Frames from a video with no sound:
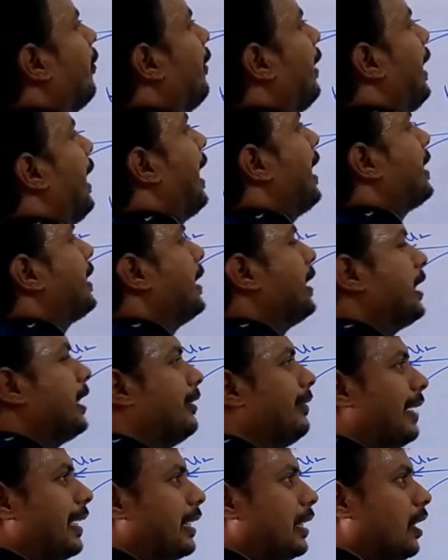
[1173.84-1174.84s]
velocity
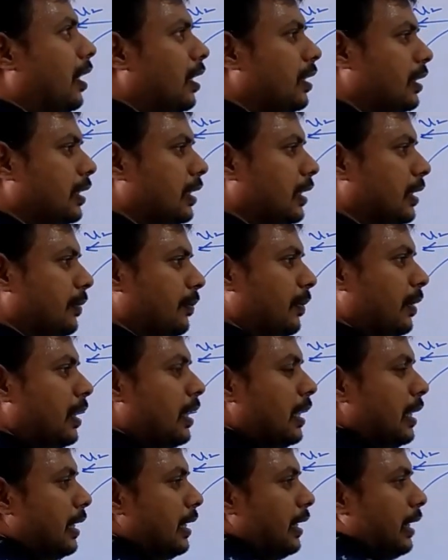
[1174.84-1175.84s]
vectors.
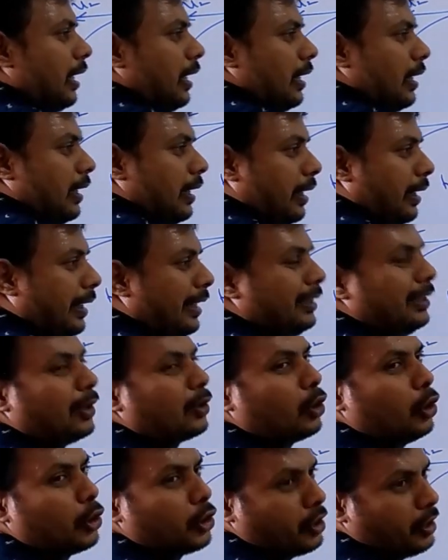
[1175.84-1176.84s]
Read the
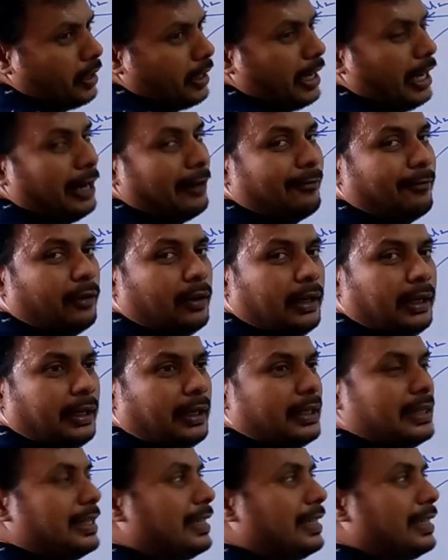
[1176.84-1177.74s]
question carefully.